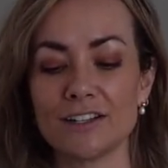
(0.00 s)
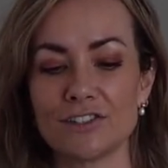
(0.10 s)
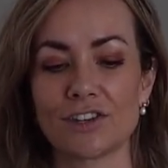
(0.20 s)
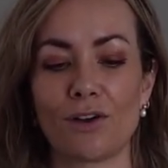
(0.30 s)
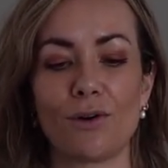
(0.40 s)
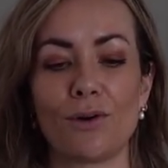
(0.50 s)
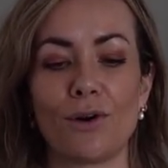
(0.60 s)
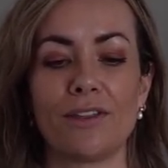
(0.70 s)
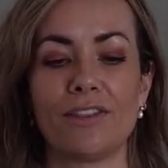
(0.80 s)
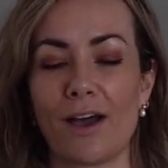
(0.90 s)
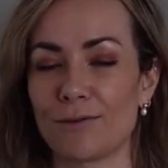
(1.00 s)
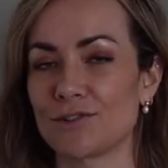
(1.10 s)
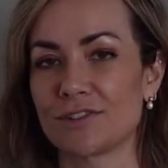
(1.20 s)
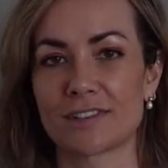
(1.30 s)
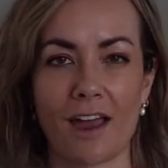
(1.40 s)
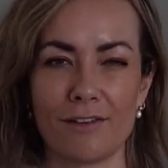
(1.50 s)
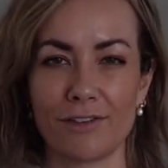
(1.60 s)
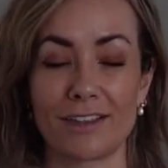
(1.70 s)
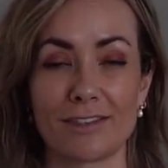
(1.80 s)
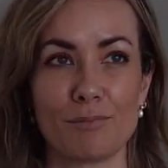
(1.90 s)
And so that was just kind of
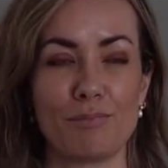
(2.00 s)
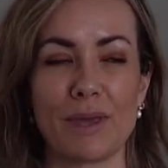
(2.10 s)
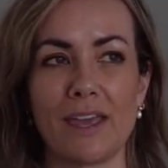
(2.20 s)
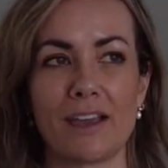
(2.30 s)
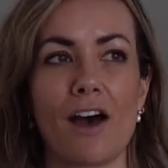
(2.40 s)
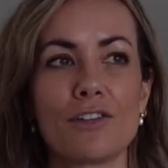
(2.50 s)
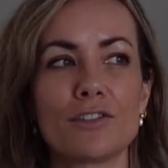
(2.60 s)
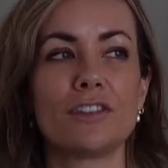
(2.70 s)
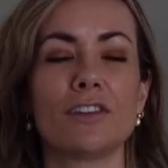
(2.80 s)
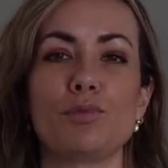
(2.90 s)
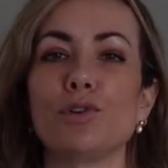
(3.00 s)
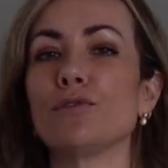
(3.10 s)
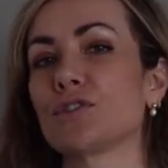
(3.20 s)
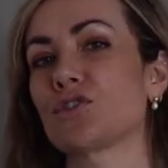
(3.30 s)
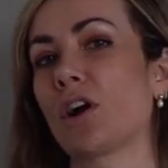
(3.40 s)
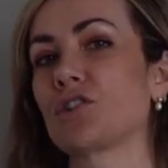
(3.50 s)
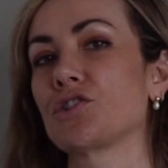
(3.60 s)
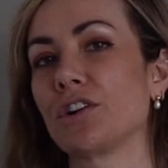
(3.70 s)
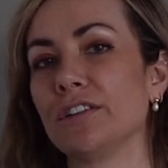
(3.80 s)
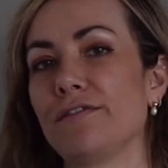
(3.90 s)
like the big, other than the beautiful
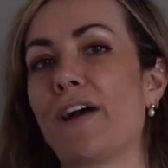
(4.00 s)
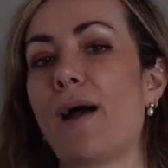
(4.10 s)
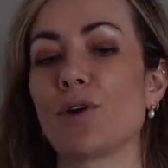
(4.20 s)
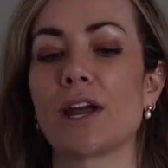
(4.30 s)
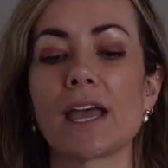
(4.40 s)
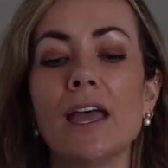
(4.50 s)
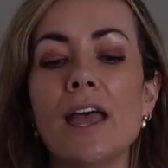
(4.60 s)
structure and the fabric,